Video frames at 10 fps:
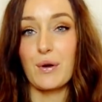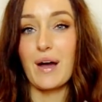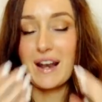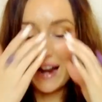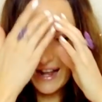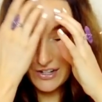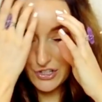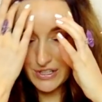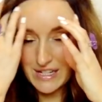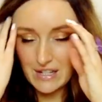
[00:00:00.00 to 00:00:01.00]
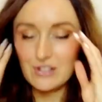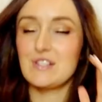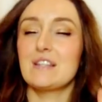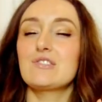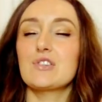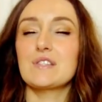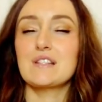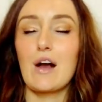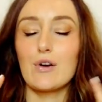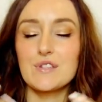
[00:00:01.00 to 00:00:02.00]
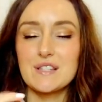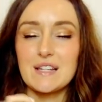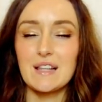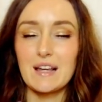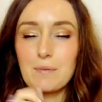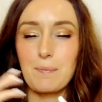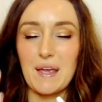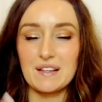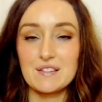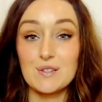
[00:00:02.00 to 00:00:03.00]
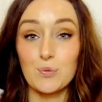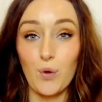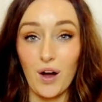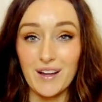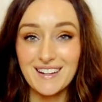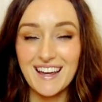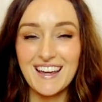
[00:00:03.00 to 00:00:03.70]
and I actually did just now see like a big swan